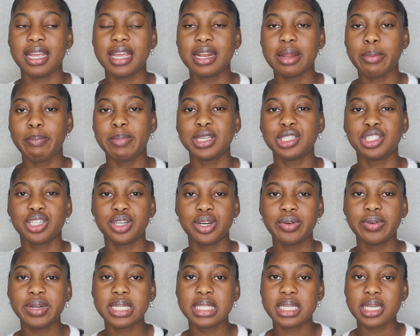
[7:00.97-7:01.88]
in a
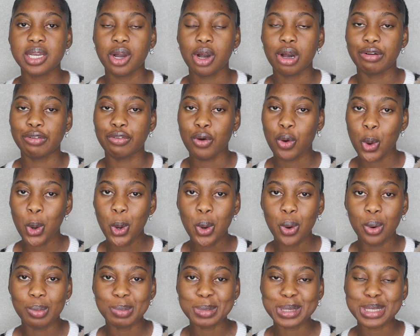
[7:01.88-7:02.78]
majority of
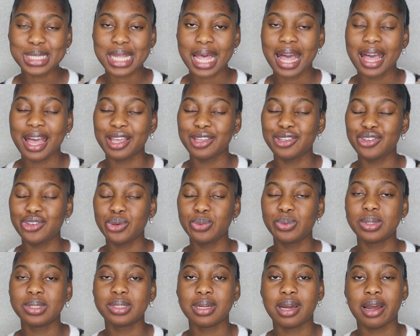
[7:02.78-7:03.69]
homes, you
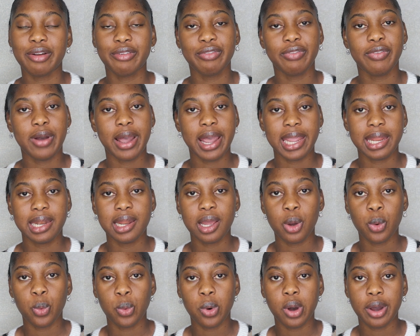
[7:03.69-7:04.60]
will not find
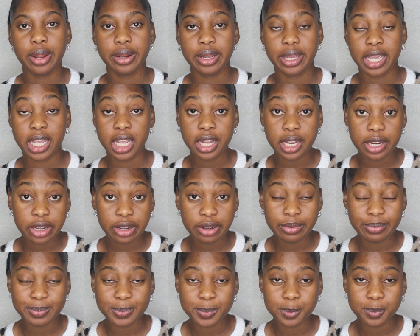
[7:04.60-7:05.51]
a water heater.